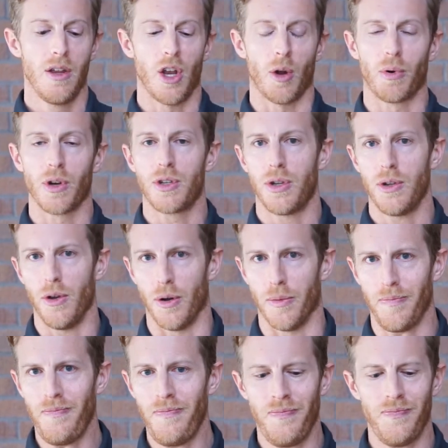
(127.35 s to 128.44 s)
Number
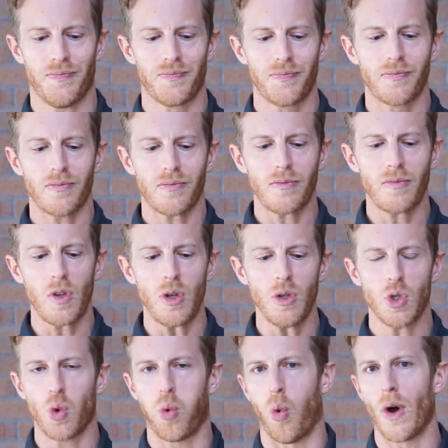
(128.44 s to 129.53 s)
2,
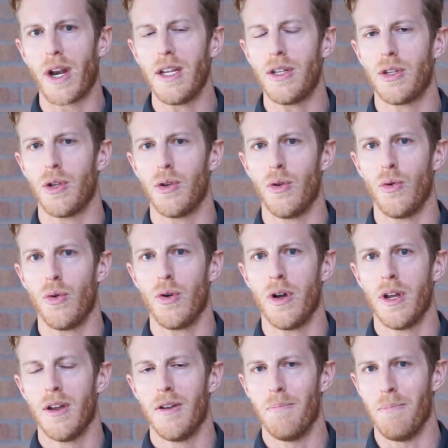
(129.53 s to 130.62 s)
22
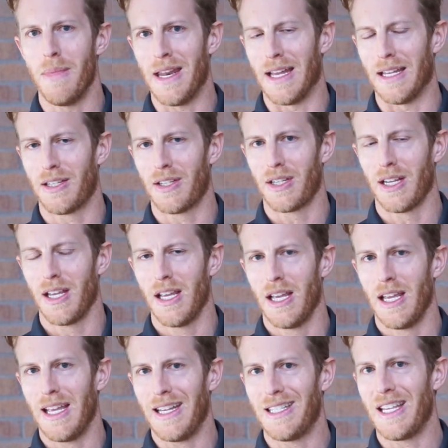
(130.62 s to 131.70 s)
minutes
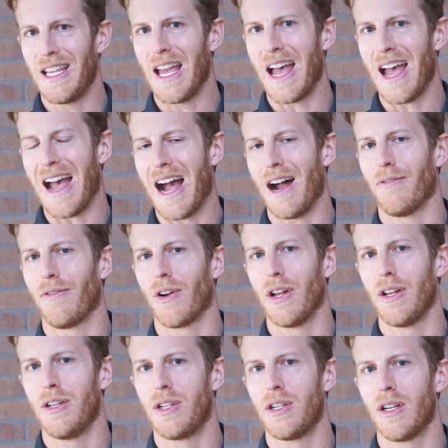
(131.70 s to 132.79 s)
is the
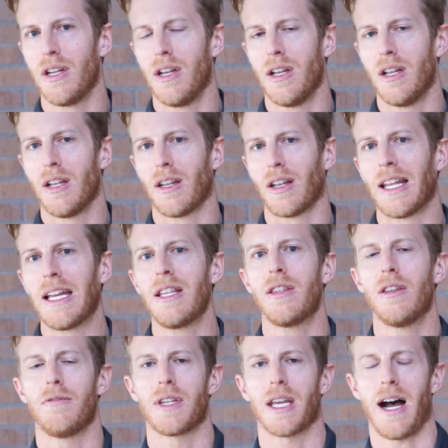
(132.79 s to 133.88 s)
average length
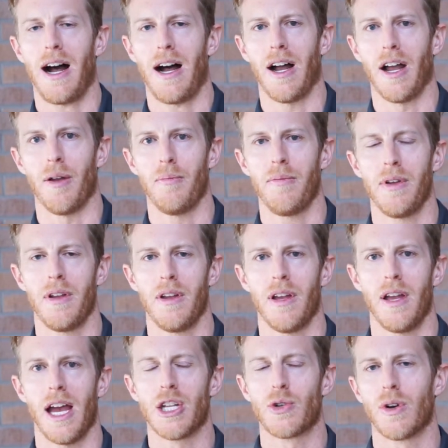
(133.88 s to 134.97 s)
of time
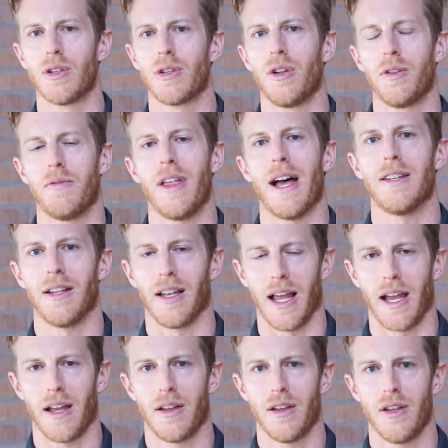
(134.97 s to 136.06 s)
as a result of that
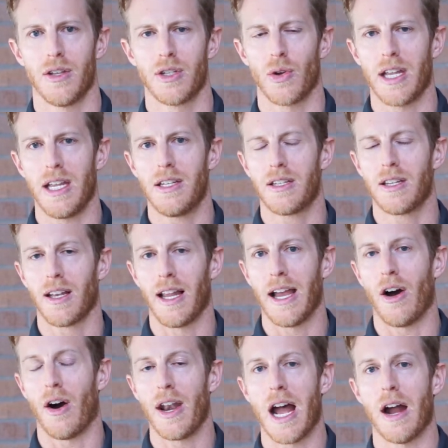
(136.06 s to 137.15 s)
delay. So each delay
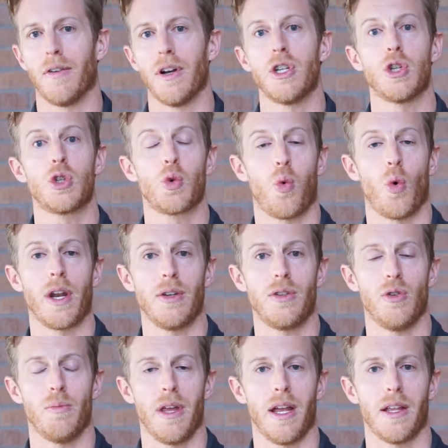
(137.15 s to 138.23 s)
on average is
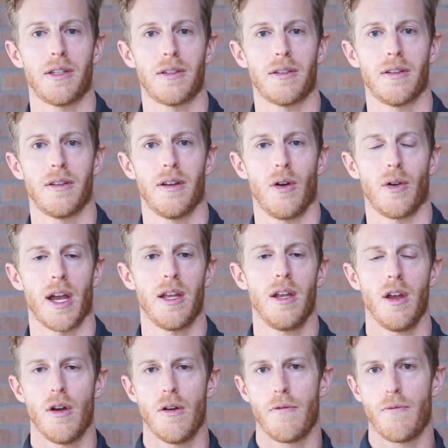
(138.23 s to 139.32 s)
22 minutes, okay?
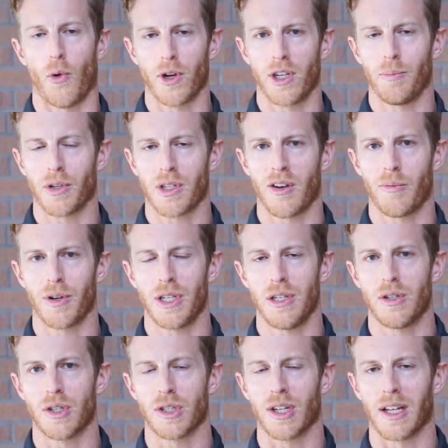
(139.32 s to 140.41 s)
14% of
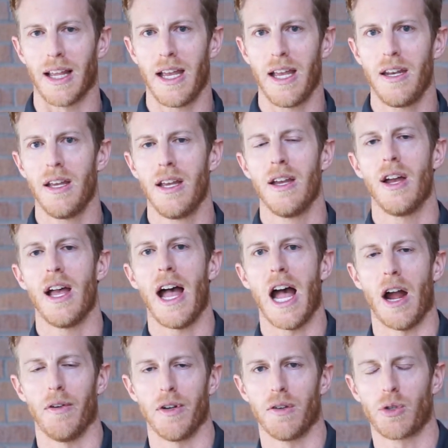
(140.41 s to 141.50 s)
procedures are delayed,
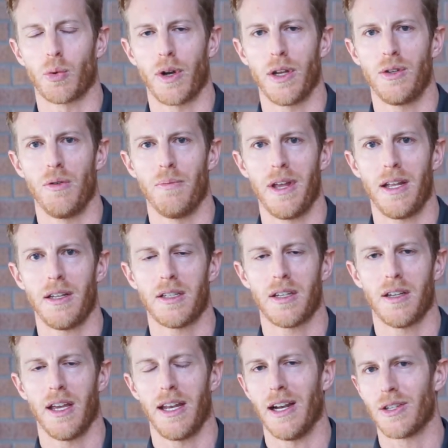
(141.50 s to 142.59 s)
average of 22
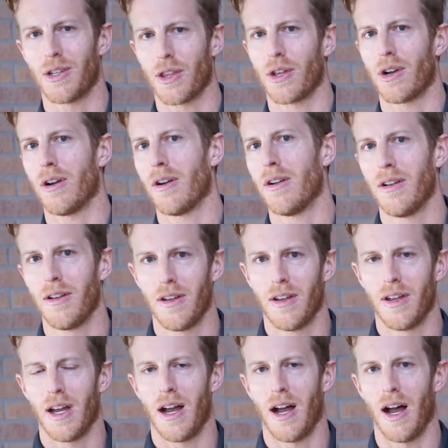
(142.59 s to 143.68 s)
minutes. And here's the third
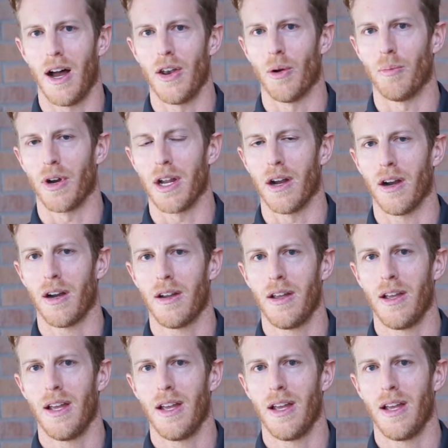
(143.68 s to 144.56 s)
number here.